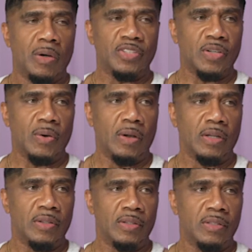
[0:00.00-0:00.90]
what to
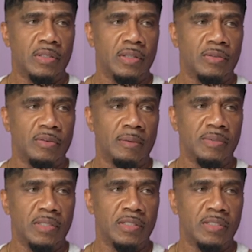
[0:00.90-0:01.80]
call it, the
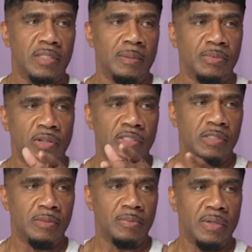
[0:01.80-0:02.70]
drums. They just said them joints.